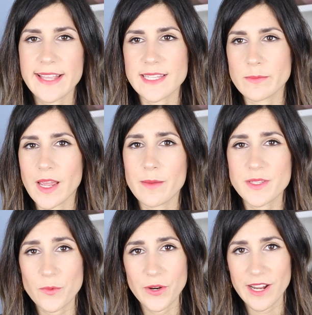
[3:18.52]
as
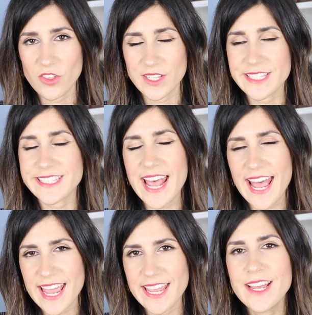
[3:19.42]
sometimes it won't actually
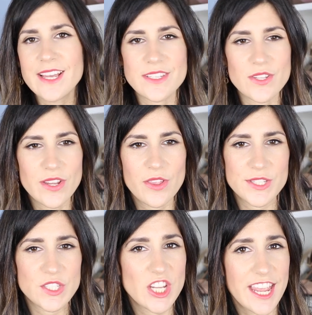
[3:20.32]
say, so you can
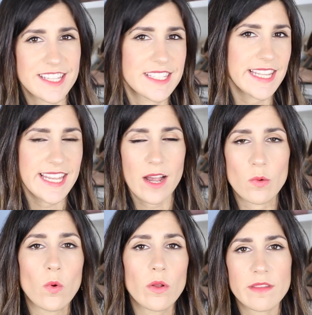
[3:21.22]
just check and see
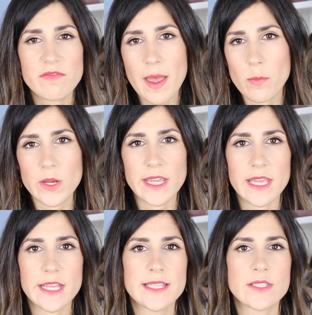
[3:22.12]
how worn the fabric
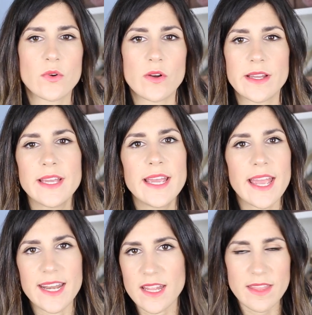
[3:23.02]
is or
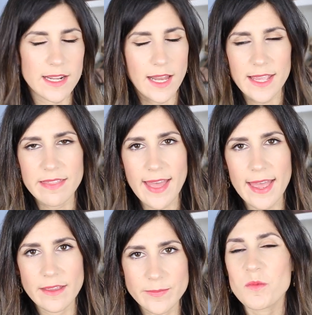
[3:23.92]
anything like
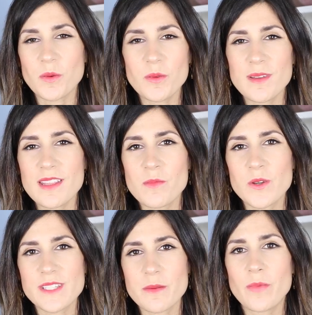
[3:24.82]
that. Probably the
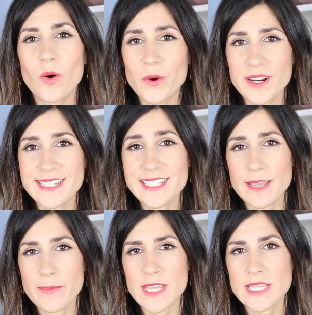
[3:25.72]
most important
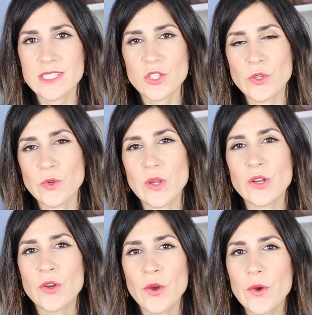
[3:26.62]
tip is to
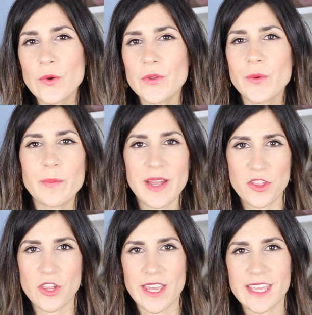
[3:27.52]
know your
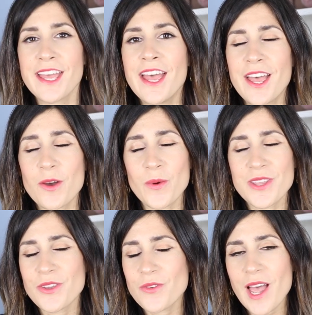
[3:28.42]
budget.
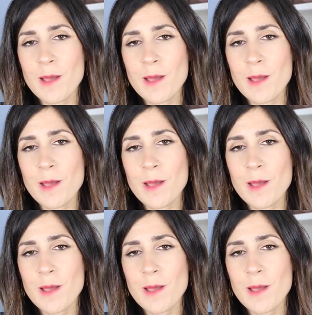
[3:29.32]
When you